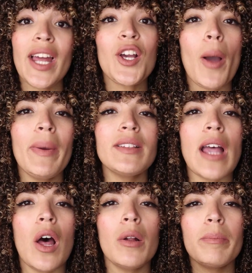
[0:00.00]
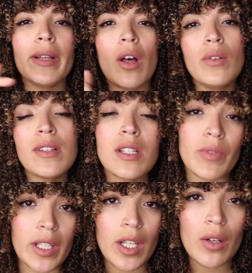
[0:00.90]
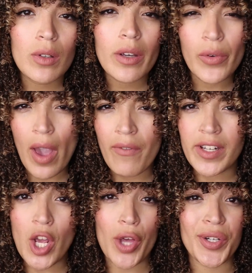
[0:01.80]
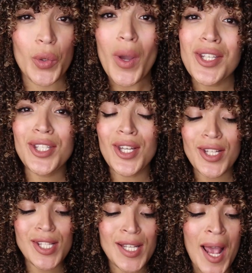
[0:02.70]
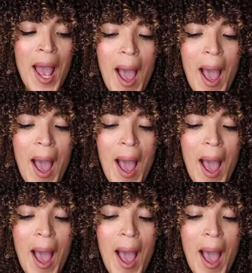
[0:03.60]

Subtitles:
can comment down below this video if you have any other questions.